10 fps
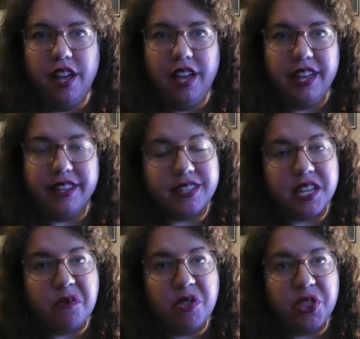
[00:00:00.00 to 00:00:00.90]
It's
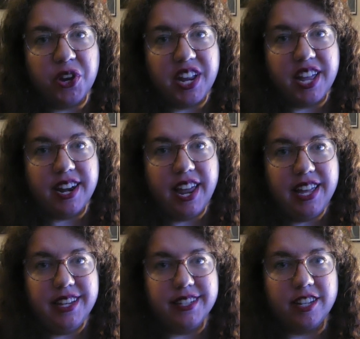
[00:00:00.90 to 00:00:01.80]
7.30 at
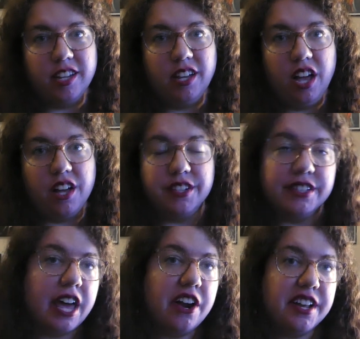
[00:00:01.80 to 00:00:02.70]
night on
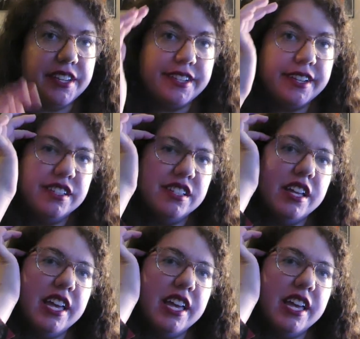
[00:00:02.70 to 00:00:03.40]
Saturday still,